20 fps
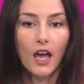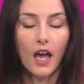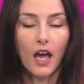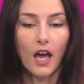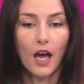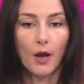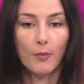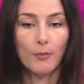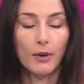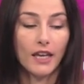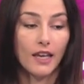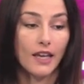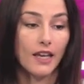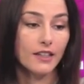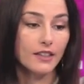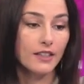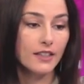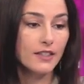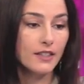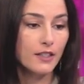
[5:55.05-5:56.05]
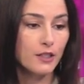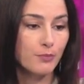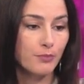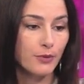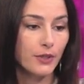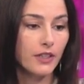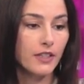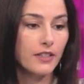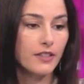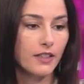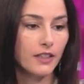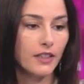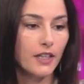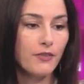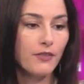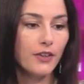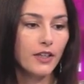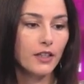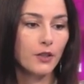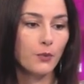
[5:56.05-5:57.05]
And this is pretty
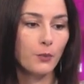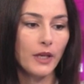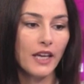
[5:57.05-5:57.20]
significant.